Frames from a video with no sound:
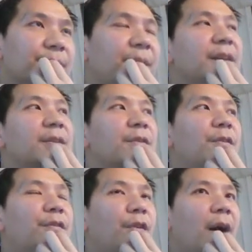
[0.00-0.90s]
But
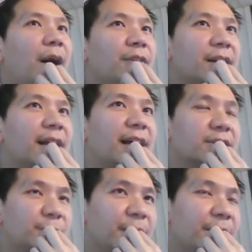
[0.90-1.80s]
for our
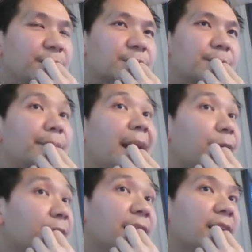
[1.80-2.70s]
class, we're gonna use
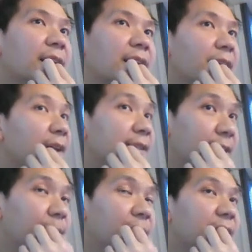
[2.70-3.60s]
Mary
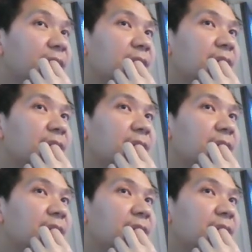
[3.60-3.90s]
assembly.